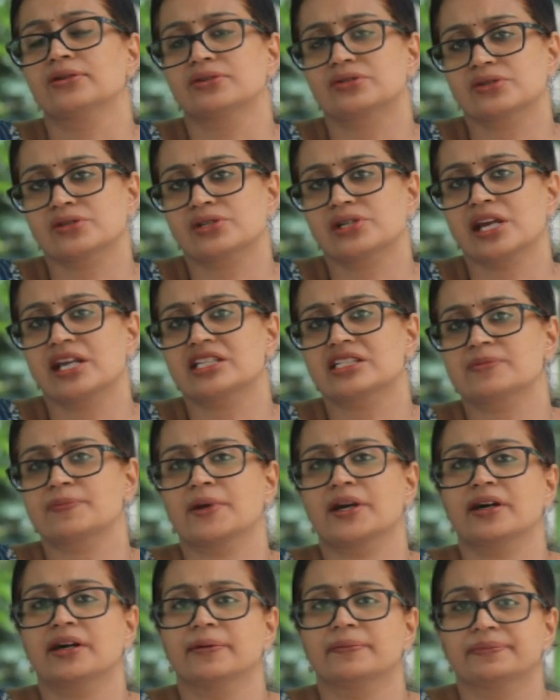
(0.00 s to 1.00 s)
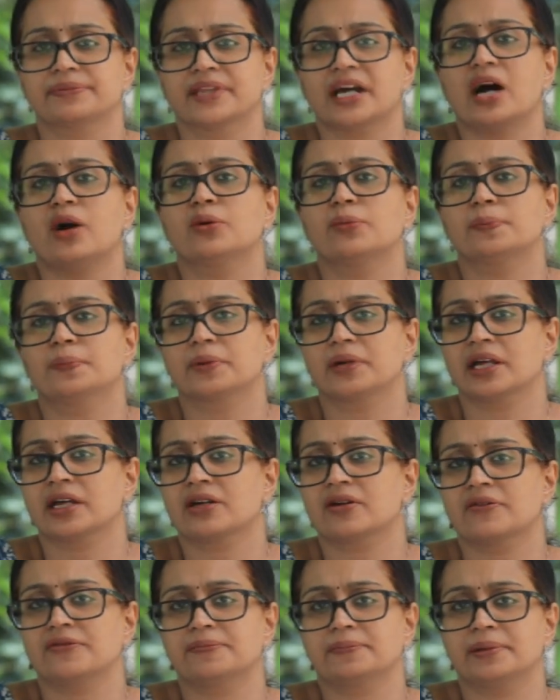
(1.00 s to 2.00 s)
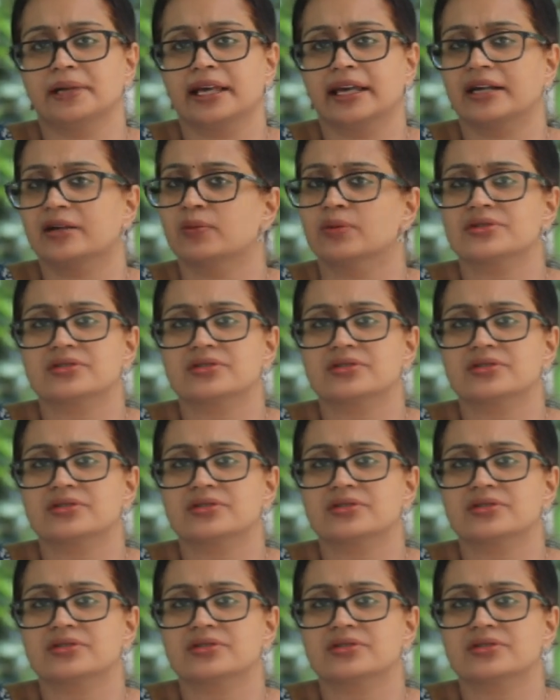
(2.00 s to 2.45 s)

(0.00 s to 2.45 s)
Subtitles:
to Shakespeare, the outbreak of plague